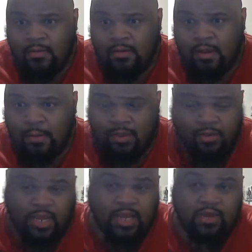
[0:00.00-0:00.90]
I mean they're
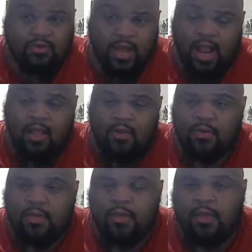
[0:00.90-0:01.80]
teenagers now.
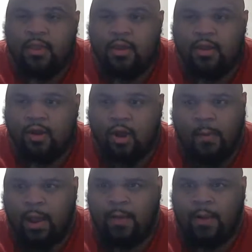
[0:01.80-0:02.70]
You know,
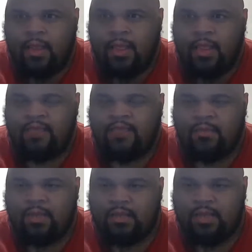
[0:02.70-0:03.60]
and then he said,
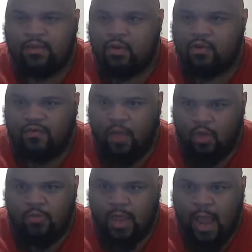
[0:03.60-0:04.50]
if you don't
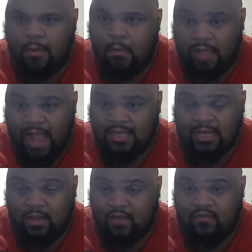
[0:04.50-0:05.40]
follow me, I'm gonna blast and
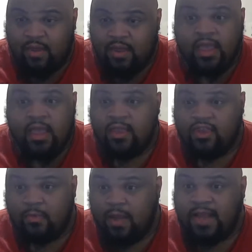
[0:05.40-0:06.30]
tell everybody
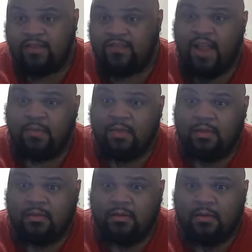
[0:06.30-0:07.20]
Superman has a family.
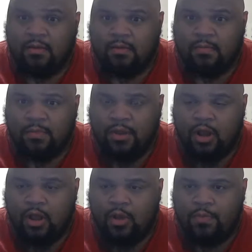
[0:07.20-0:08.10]
You
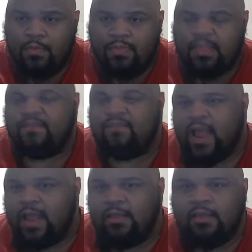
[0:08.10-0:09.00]
know, they fight.